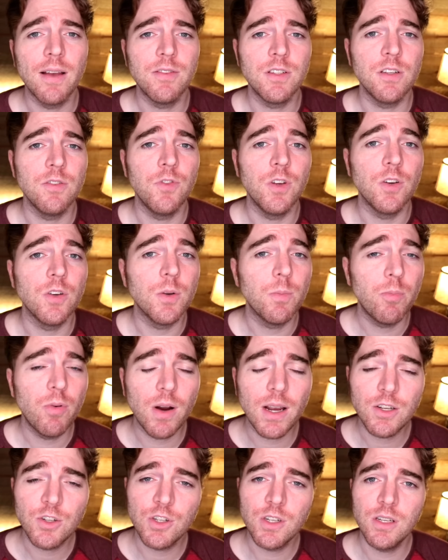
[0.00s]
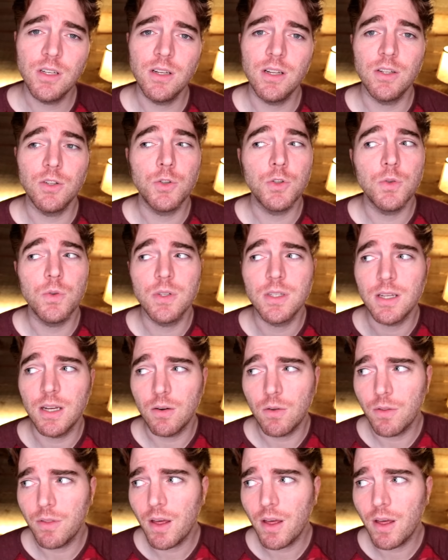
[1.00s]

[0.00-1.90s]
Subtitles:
have severe depression and suicidal